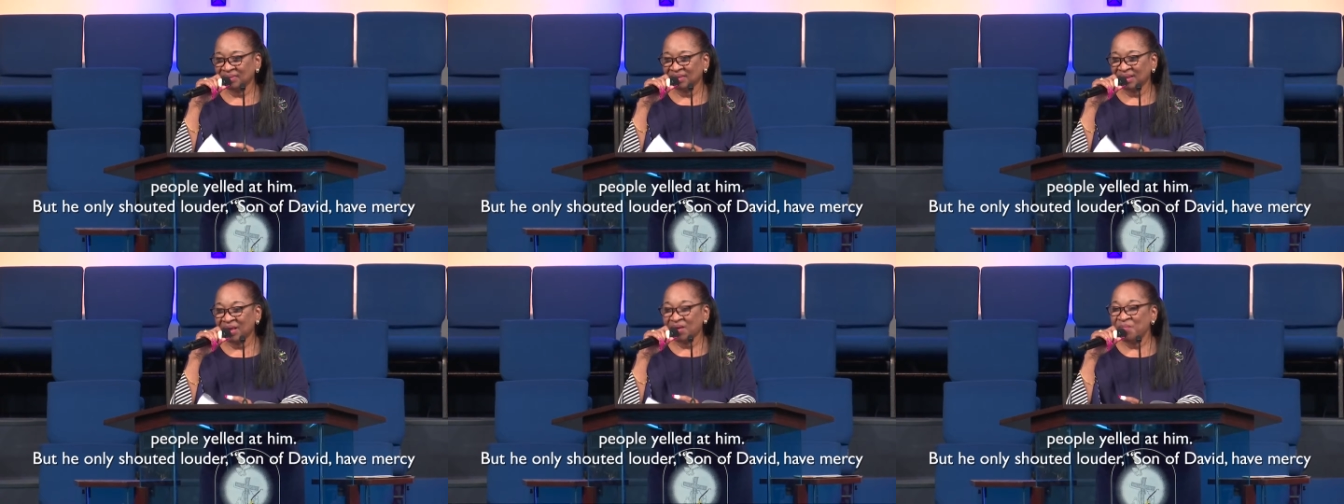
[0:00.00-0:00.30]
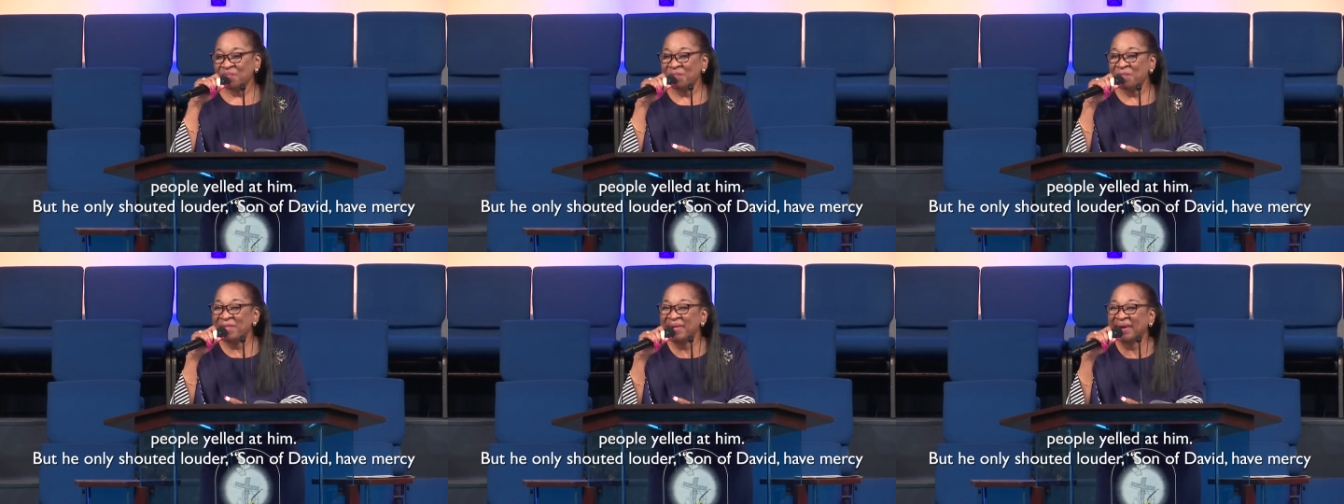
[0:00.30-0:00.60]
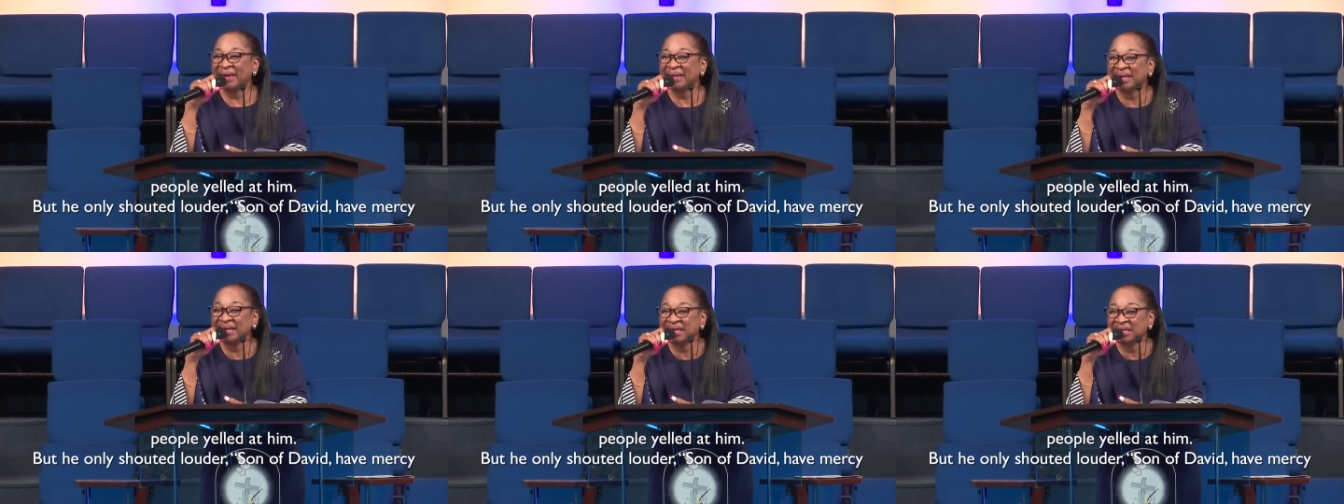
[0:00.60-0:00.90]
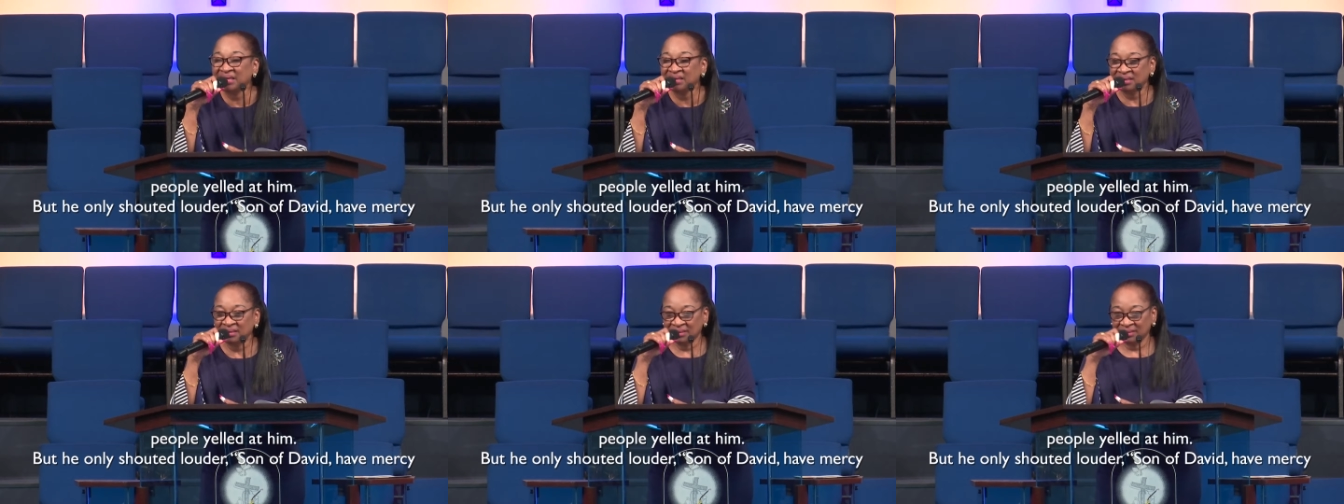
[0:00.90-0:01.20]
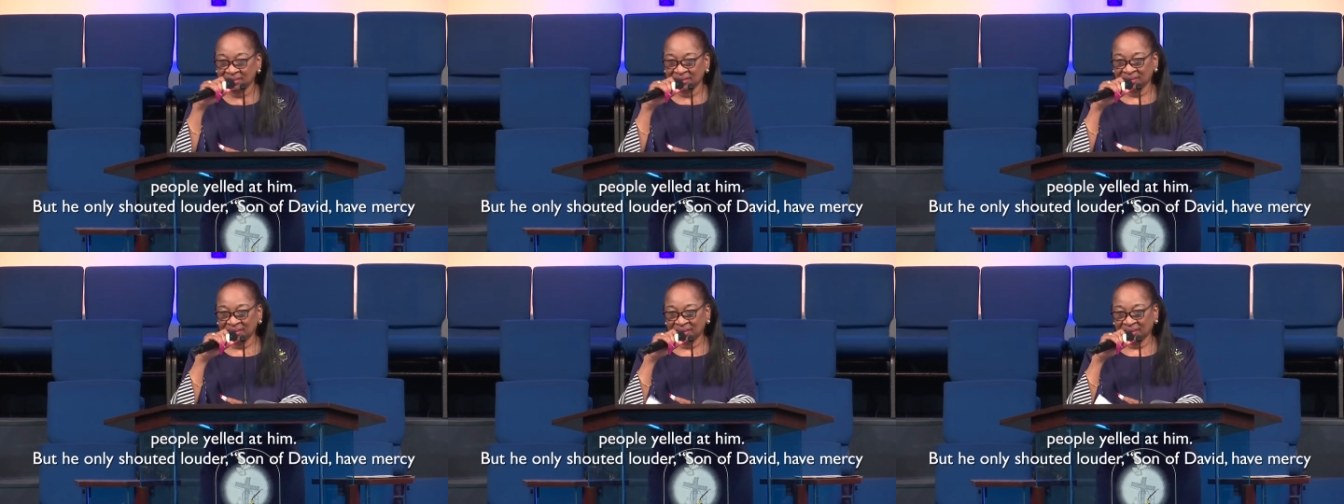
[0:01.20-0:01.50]
Many
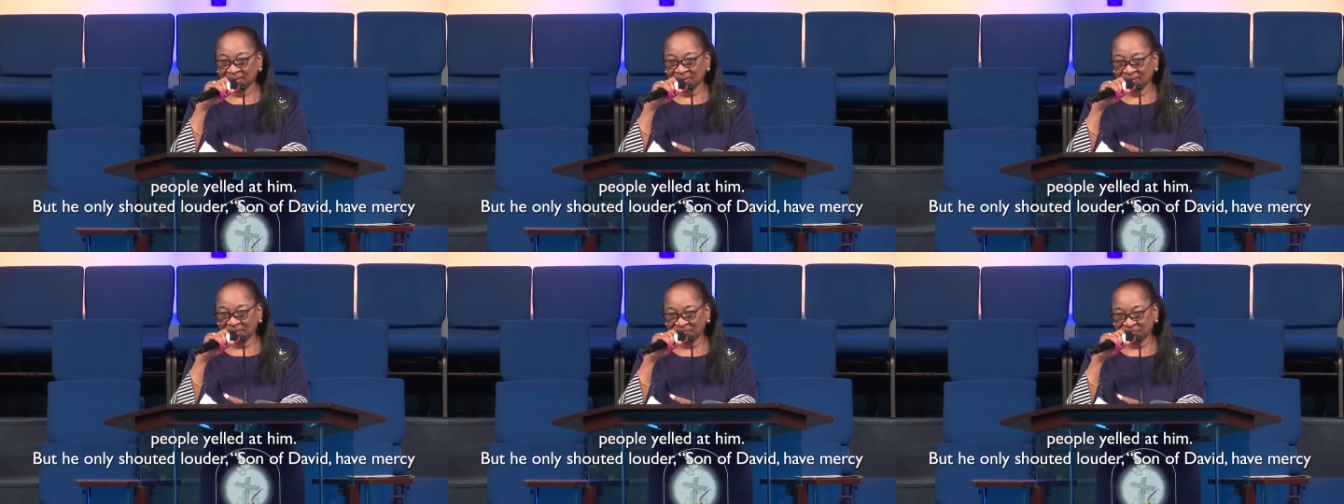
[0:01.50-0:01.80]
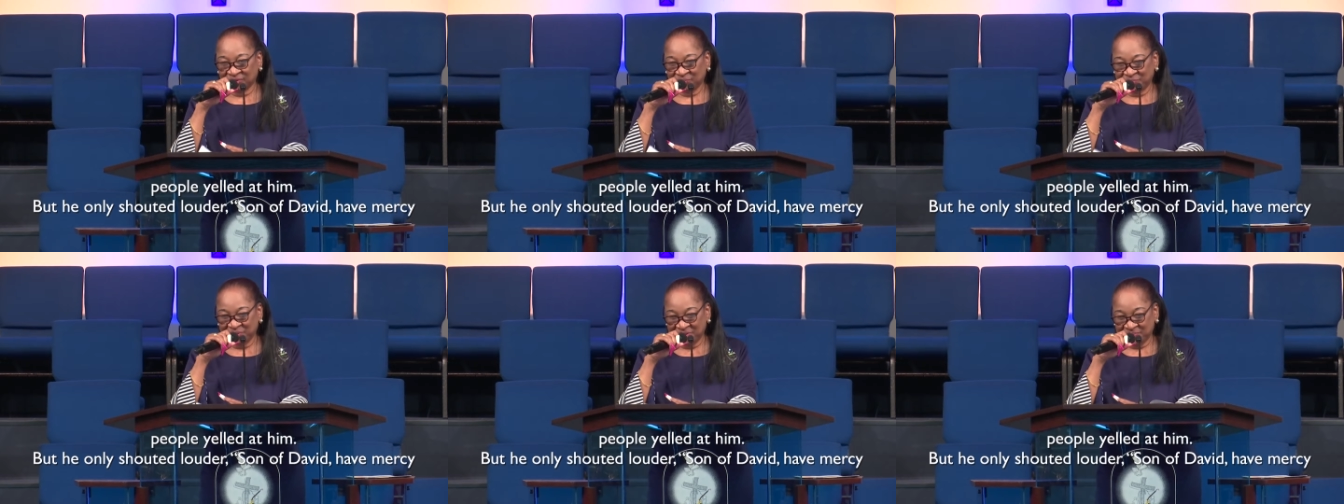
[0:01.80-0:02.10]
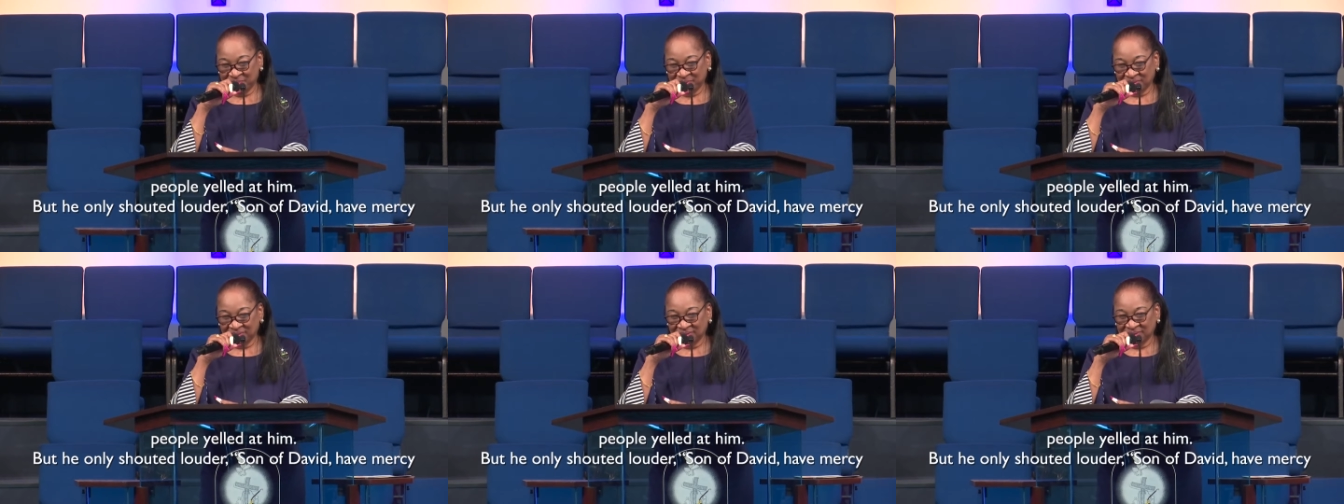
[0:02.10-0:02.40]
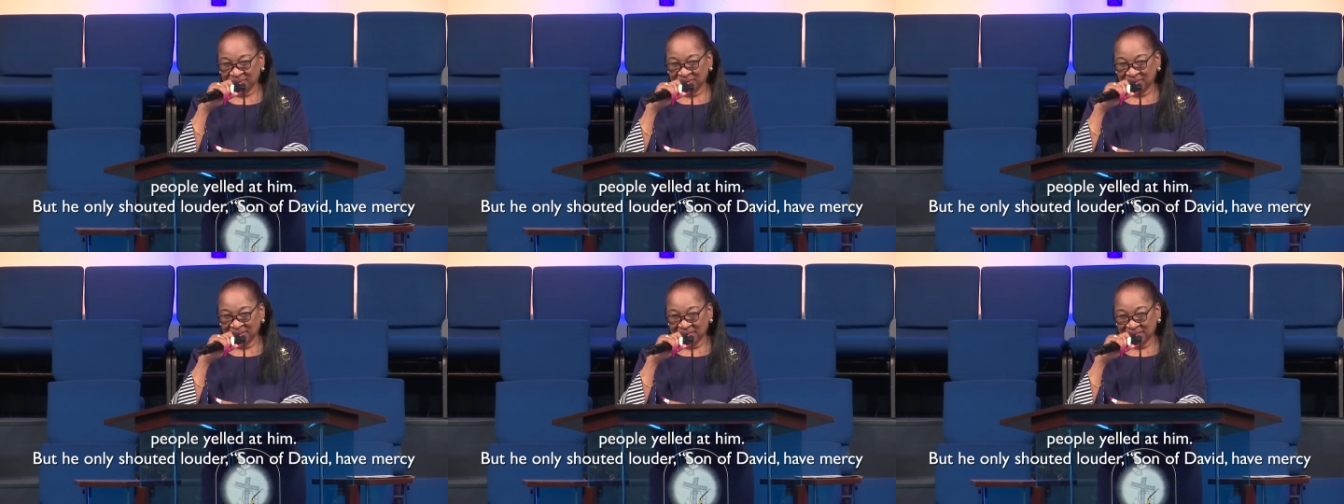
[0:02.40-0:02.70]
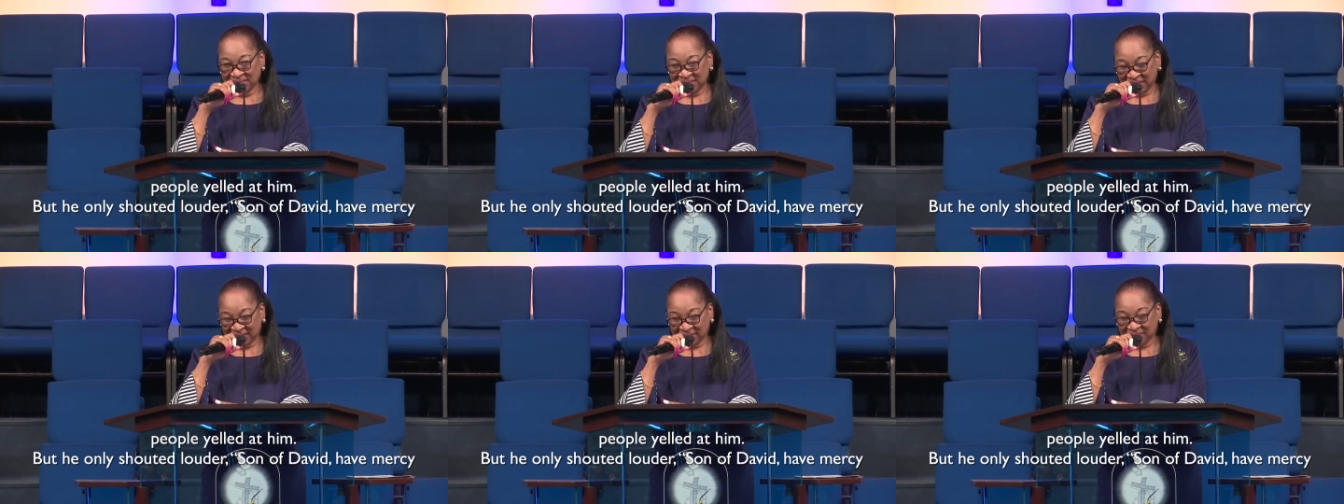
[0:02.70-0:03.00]
of the people
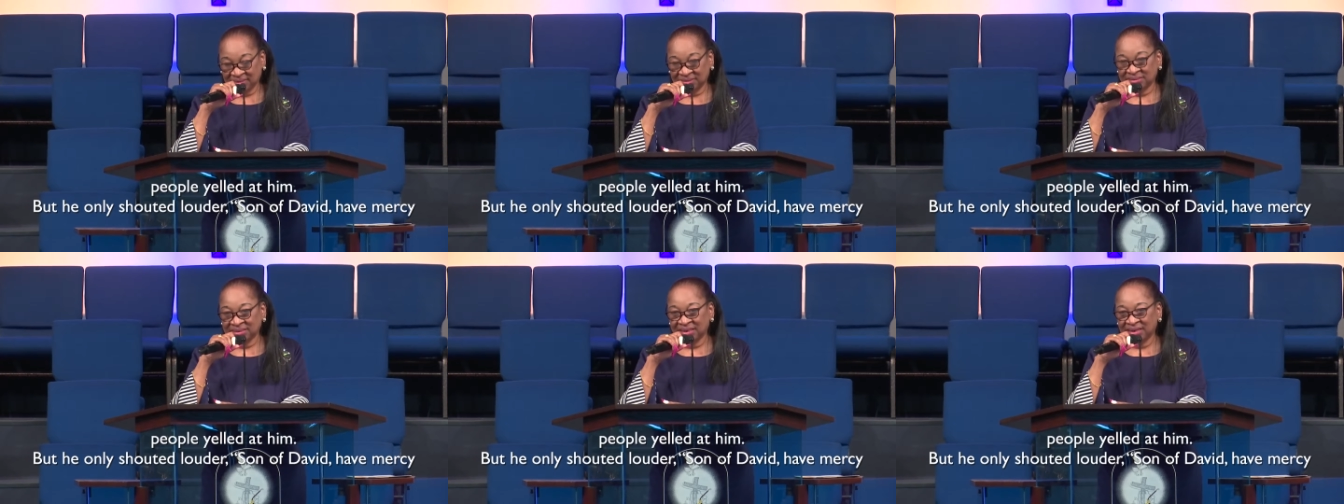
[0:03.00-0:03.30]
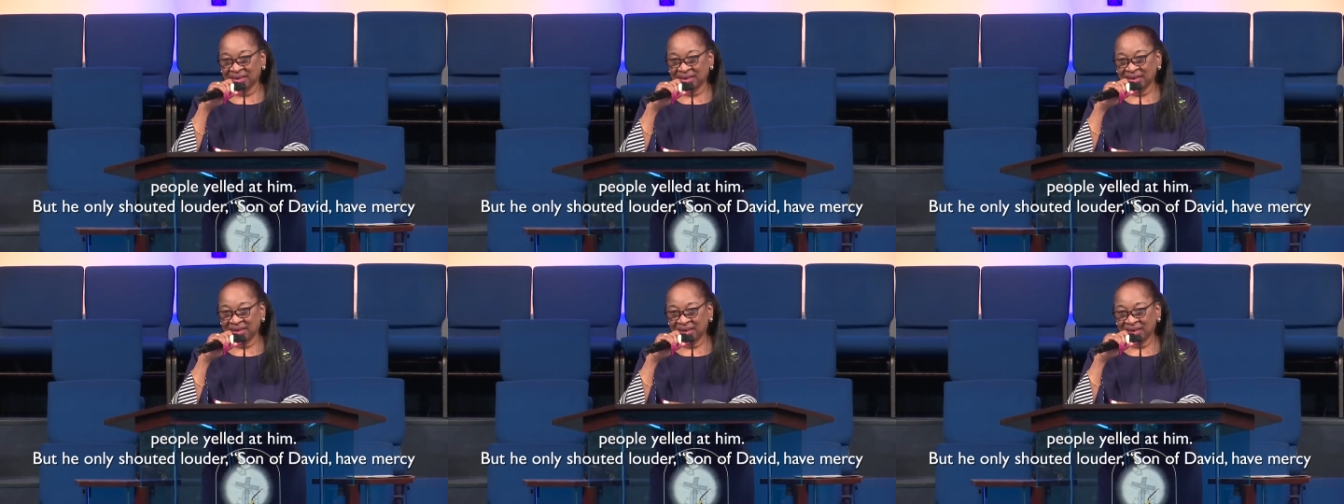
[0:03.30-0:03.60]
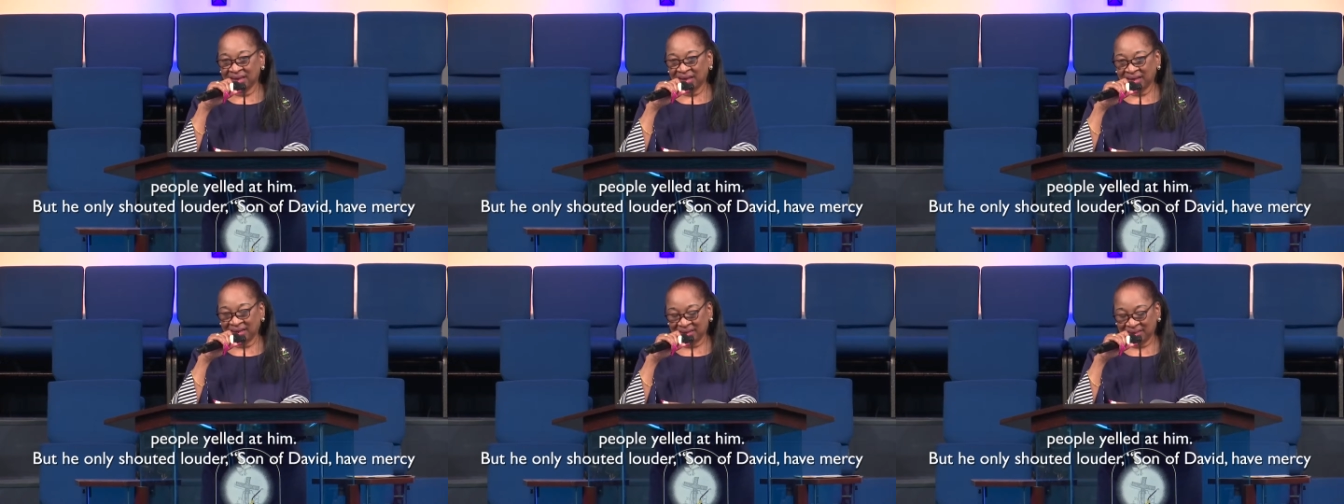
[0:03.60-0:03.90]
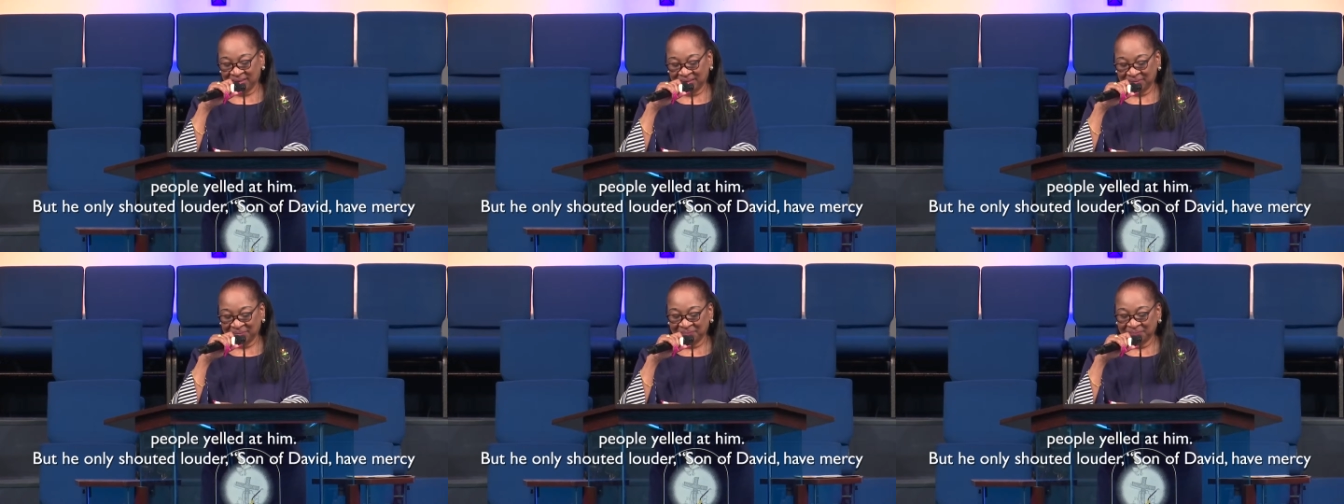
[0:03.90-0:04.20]
yelled at him.